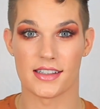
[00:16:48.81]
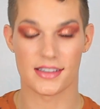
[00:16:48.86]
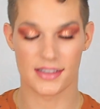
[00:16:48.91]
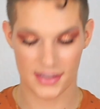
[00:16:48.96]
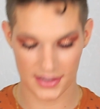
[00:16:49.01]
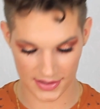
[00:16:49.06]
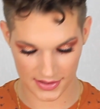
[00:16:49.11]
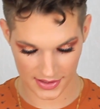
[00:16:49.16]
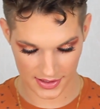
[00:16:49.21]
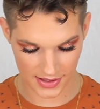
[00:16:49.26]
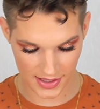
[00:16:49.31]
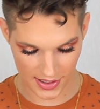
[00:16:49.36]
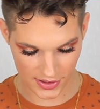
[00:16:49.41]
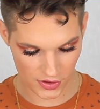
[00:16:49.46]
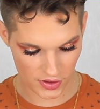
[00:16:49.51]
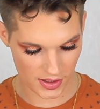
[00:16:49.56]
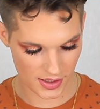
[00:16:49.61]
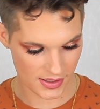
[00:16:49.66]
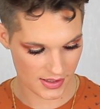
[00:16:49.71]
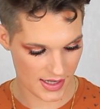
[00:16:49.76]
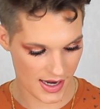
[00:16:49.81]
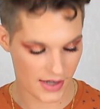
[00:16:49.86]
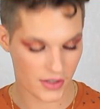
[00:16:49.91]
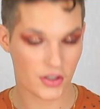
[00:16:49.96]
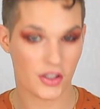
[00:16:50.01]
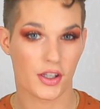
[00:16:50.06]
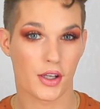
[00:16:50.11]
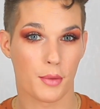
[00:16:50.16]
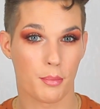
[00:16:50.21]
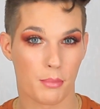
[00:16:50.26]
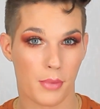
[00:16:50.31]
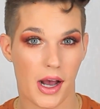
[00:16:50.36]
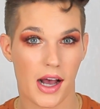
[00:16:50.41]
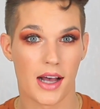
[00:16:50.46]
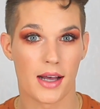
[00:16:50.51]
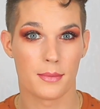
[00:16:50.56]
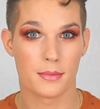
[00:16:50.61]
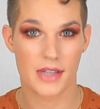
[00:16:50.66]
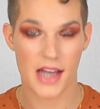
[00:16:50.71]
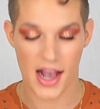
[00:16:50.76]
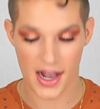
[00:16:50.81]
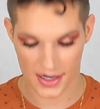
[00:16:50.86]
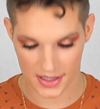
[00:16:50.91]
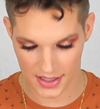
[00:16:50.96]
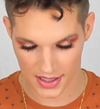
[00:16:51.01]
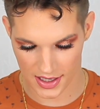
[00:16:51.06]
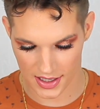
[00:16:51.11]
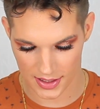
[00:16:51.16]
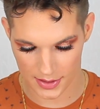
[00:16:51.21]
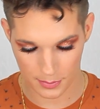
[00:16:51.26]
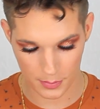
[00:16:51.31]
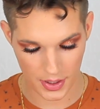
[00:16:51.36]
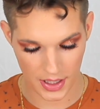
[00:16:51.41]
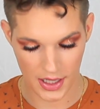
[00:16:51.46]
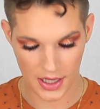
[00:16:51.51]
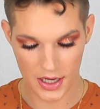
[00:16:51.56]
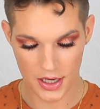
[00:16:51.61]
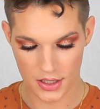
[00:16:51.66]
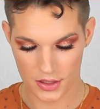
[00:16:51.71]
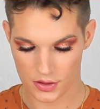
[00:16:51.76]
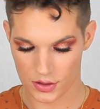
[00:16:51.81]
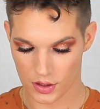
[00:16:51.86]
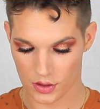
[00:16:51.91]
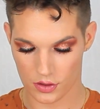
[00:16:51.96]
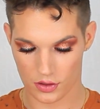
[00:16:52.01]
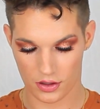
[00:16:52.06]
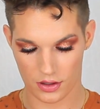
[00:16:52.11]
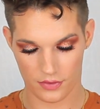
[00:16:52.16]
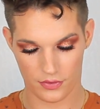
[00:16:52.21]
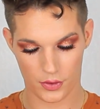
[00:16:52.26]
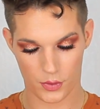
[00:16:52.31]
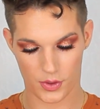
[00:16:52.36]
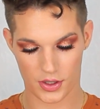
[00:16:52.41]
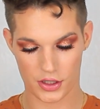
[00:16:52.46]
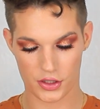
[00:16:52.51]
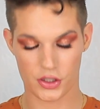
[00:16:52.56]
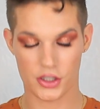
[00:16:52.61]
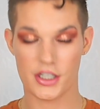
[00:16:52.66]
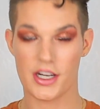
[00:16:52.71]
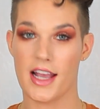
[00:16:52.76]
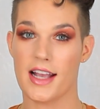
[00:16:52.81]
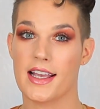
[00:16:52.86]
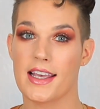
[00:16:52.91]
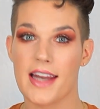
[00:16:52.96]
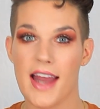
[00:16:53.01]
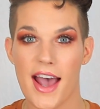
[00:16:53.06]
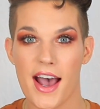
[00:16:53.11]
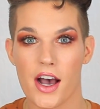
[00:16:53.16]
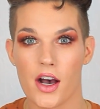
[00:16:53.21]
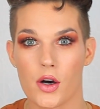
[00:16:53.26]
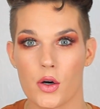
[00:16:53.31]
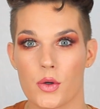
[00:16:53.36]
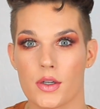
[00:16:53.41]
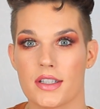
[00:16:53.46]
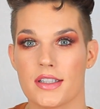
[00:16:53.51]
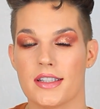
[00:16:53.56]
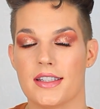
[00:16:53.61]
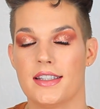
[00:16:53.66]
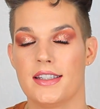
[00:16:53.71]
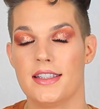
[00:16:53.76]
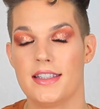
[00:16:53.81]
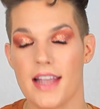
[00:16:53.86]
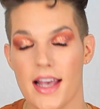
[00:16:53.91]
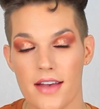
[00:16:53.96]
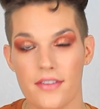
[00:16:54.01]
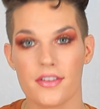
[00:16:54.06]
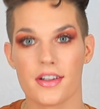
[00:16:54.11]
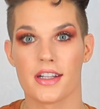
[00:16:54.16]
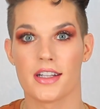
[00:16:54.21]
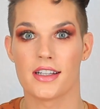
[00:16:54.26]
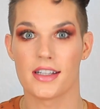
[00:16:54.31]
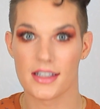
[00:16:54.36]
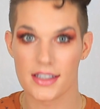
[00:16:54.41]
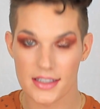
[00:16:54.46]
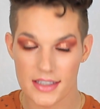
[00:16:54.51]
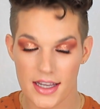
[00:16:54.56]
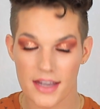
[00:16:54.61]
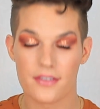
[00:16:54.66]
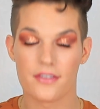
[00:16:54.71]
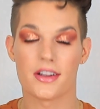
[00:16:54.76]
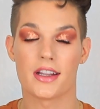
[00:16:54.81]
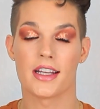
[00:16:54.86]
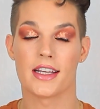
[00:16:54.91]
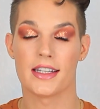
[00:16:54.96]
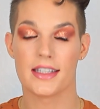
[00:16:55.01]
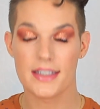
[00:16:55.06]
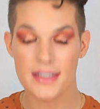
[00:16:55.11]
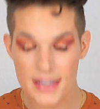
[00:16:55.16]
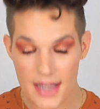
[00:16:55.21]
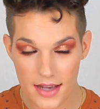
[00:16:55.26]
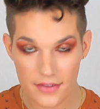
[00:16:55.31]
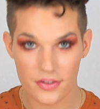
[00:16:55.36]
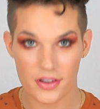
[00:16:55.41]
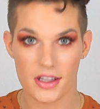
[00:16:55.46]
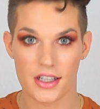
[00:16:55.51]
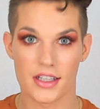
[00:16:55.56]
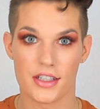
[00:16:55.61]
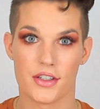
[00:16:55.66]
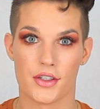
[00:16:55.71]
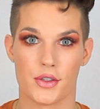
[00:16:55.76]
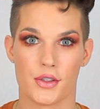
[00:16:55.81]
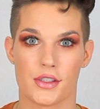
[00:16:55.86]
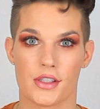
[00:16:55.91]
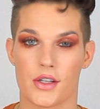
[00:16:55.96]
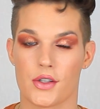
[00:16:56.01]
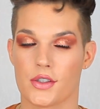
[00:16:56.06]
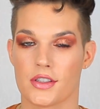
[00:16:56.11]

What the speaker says: This collection is actually bomb.com, so if you want to check it out, definitely do so.